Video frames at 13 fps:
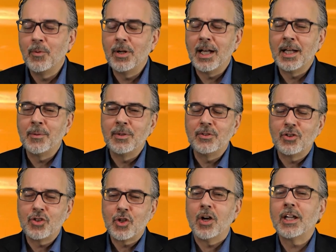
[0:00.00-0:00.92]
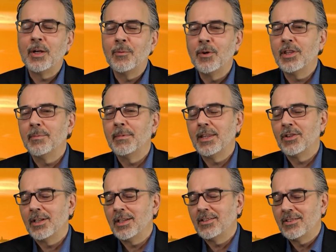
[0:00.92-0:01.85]
when I was talking with him, I
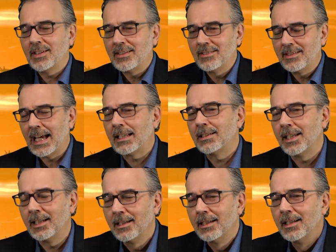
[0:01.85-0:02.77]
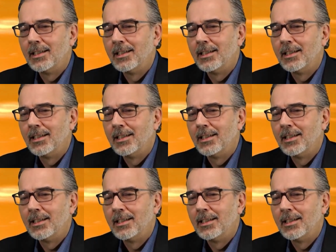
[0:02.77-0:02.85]
thought this is exactly